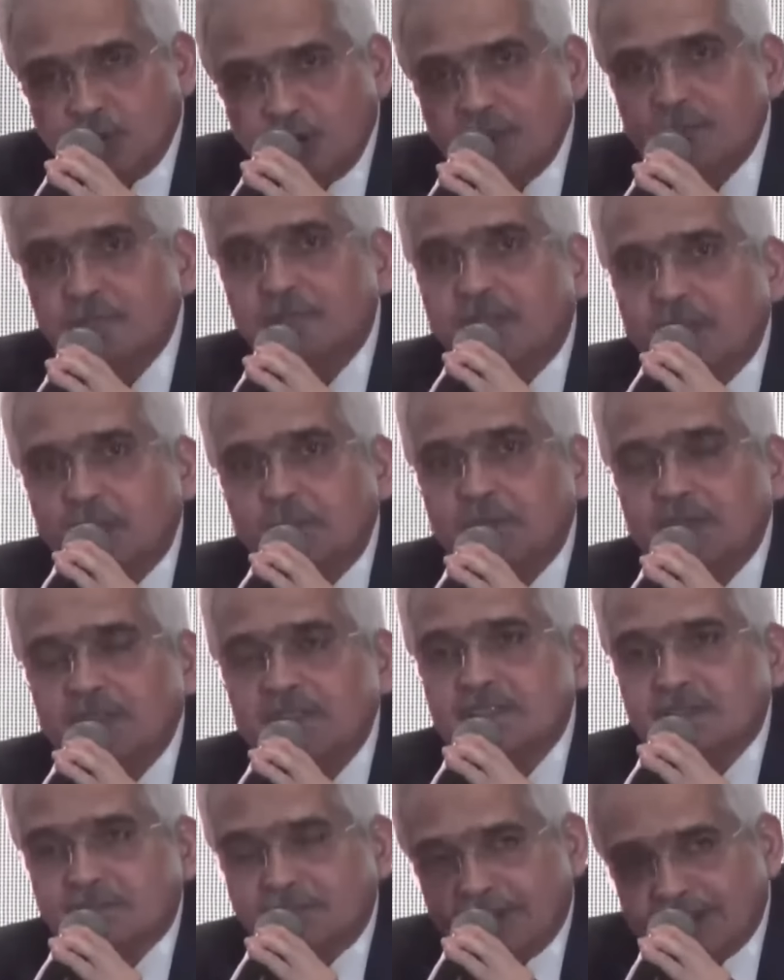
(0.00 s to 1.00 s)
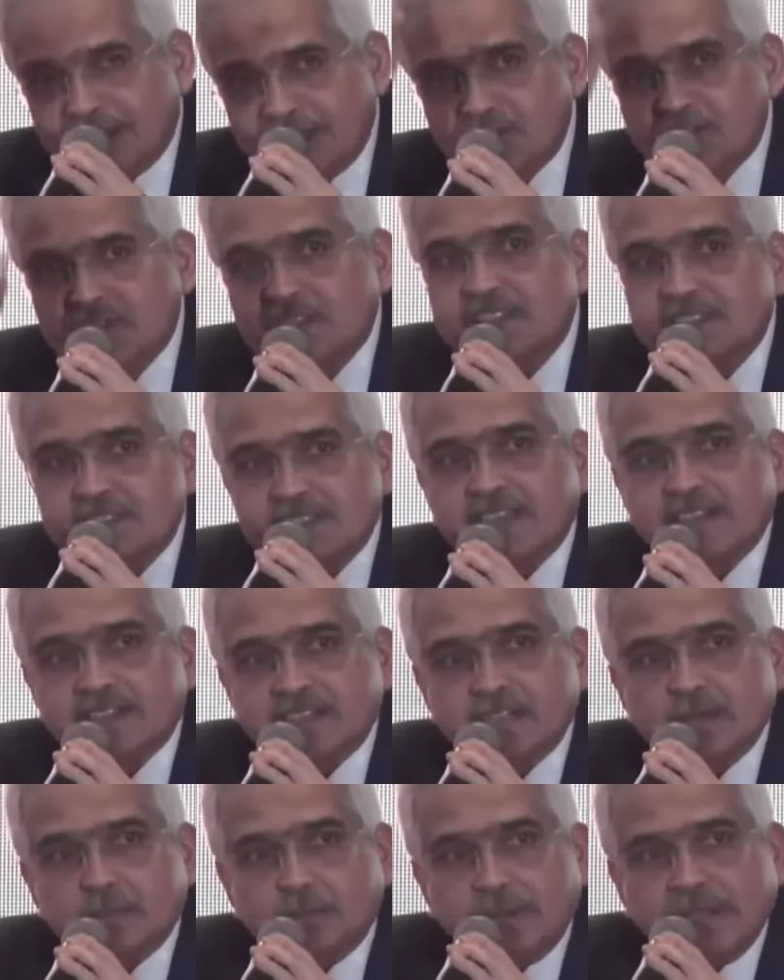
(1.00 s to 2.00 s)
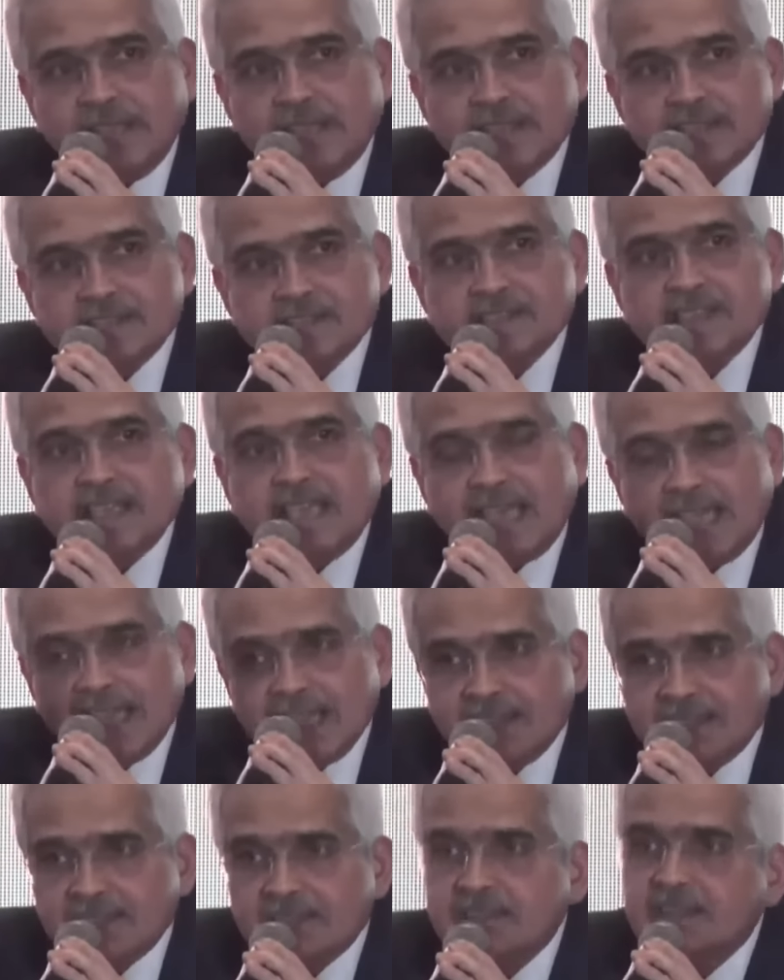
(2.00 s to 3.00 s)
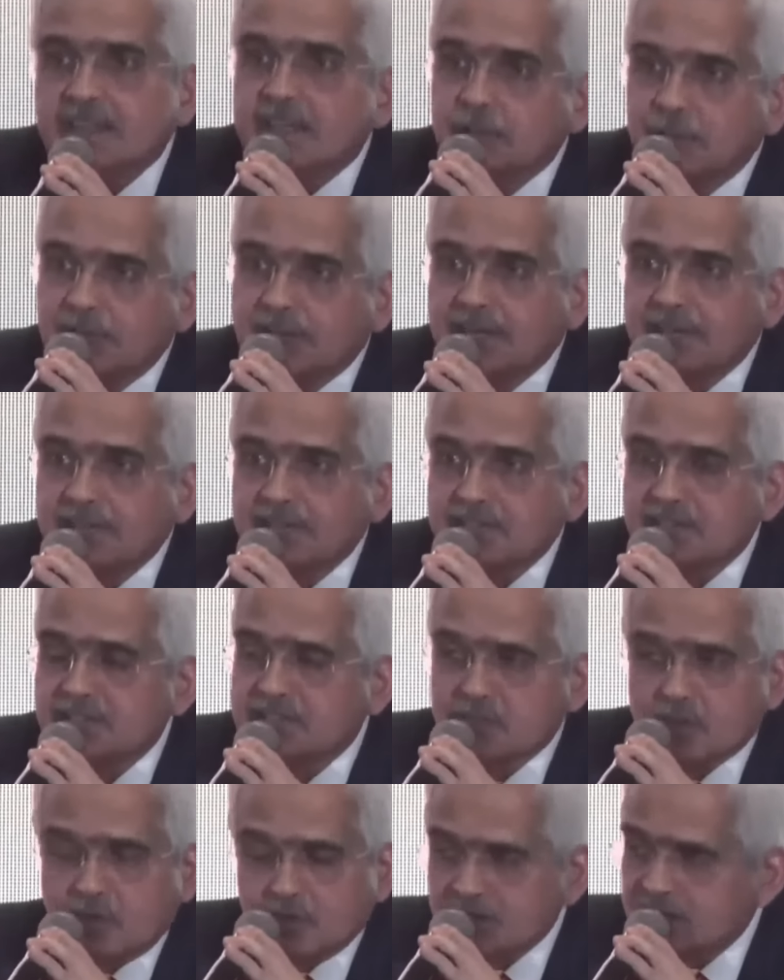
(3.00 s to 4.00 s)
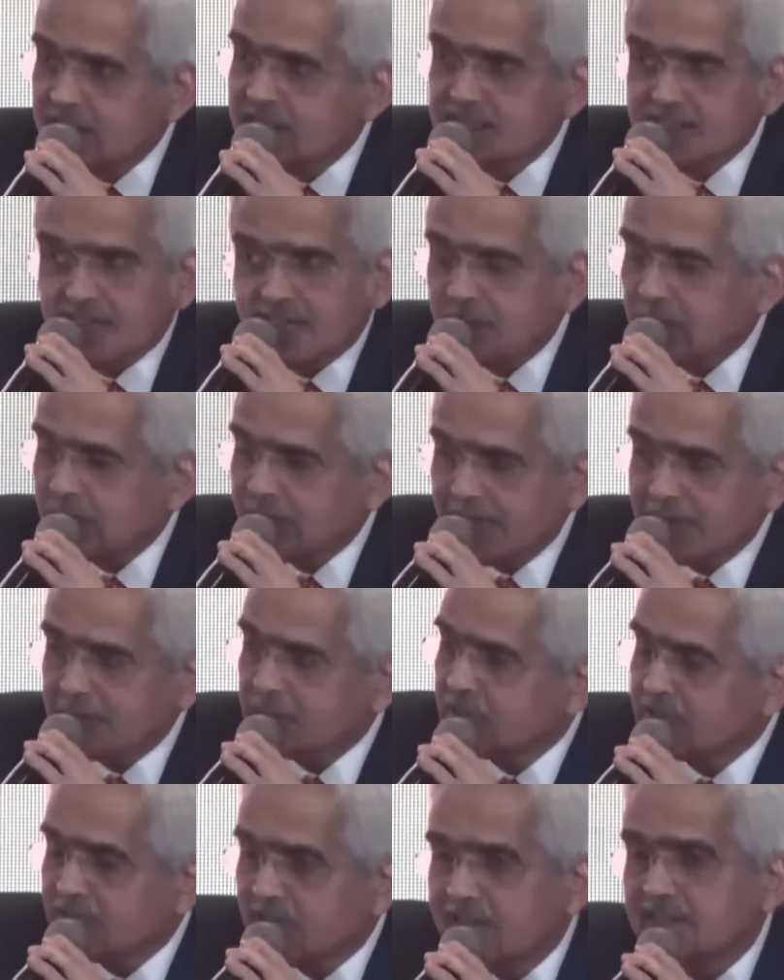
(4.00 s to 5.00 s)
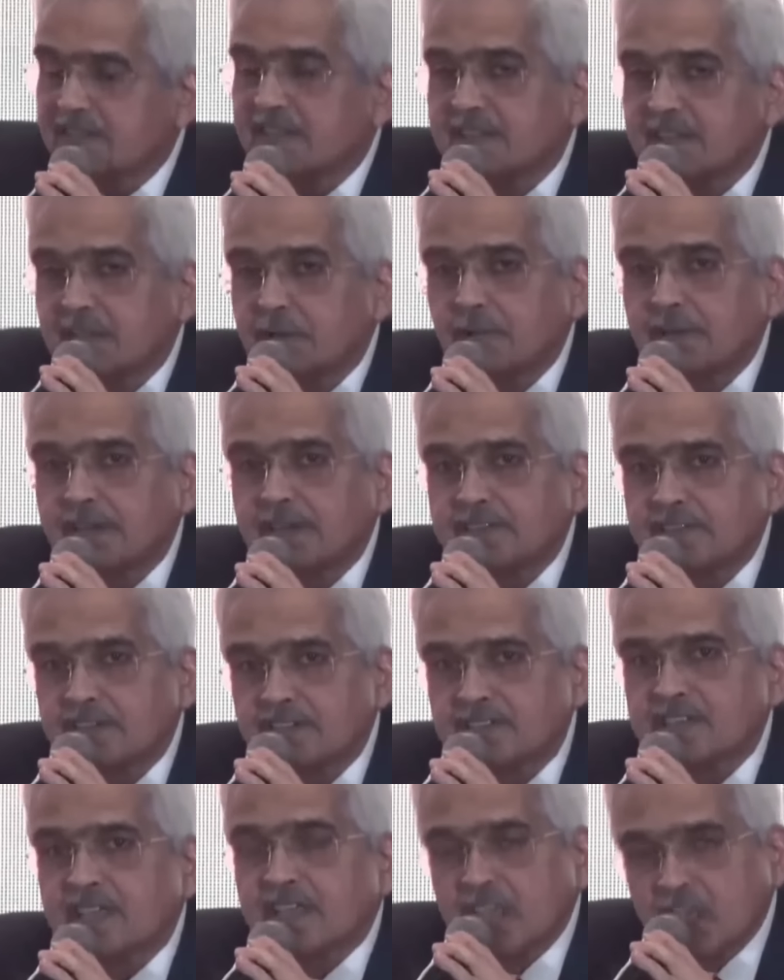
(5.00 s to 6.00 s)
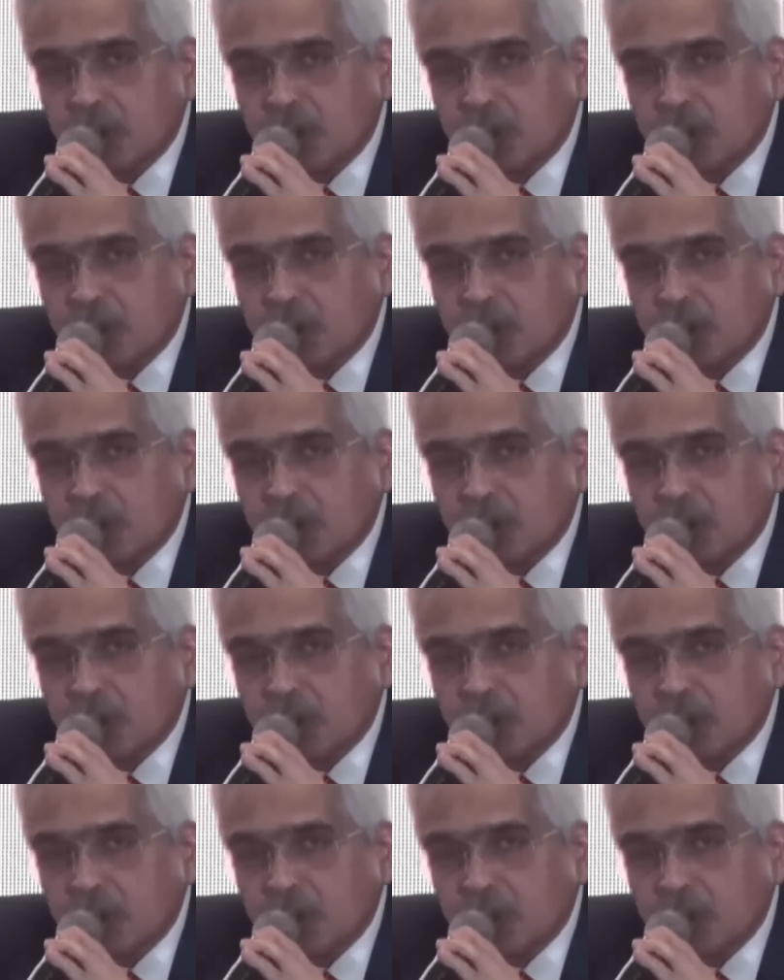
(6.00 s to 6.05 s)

we will be the financial sector players and the regulators, not just RBI, but the other regulators.